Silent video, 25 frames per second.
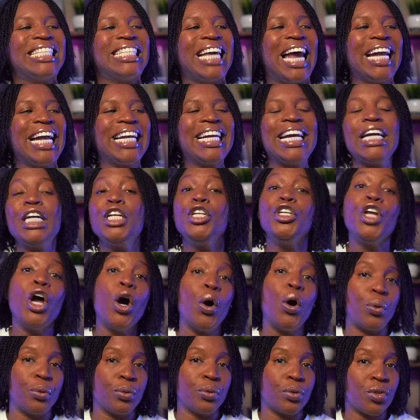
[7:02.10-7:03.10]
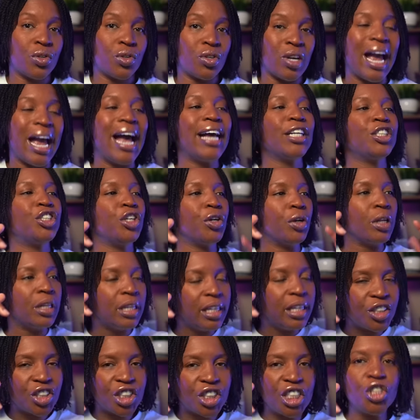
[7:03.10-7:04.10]
taking notes as
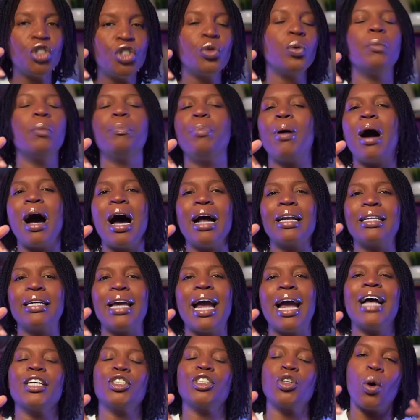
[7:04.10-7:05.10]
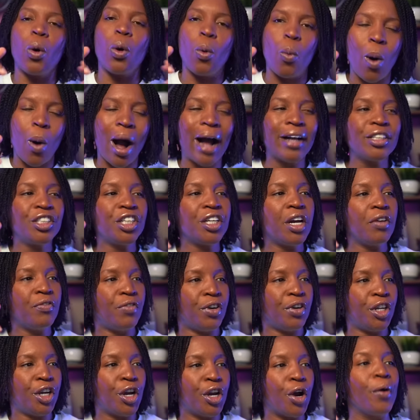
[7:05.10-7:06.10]
you're listening to a podcast or watching a
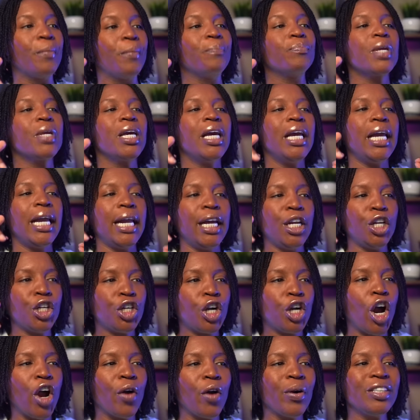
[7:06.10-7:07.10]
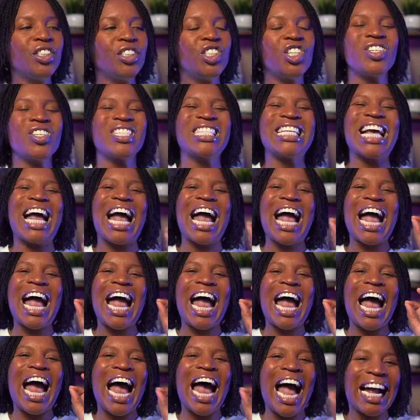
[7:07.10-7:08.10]
video encourages
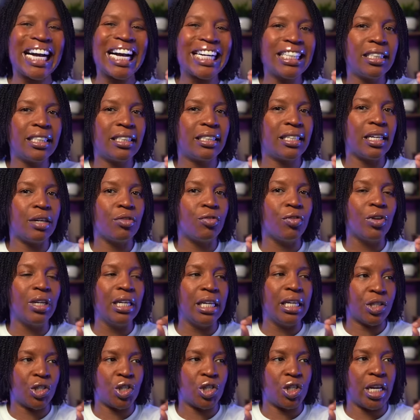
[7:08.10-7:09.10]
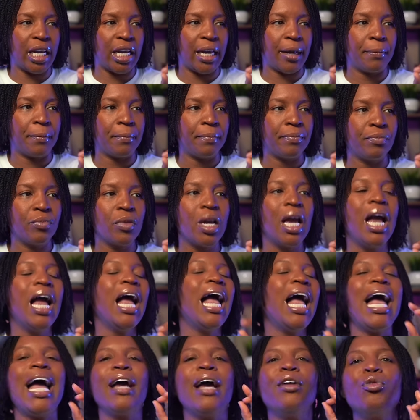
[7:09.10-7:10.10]
active listening
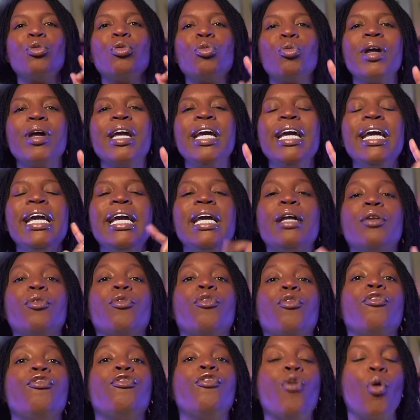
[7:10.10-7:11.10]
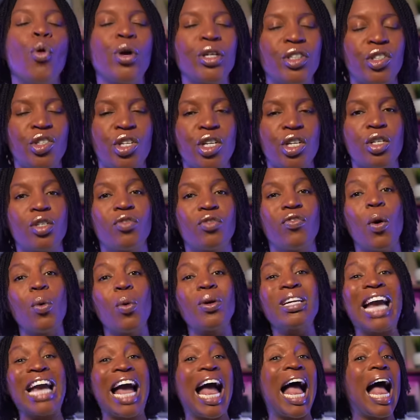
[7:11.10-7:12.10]
and reinforces
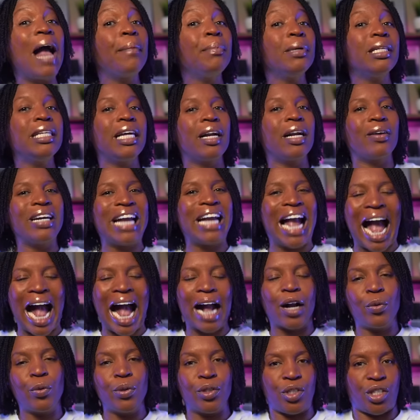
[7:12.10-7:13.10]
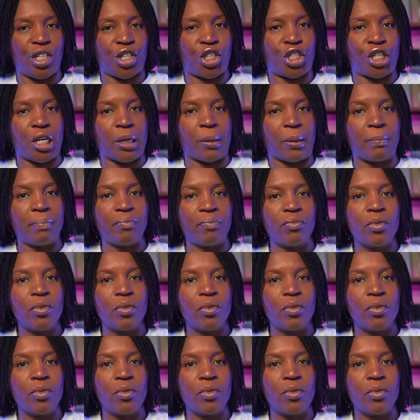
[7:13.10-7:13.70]
vocabulary acquisition.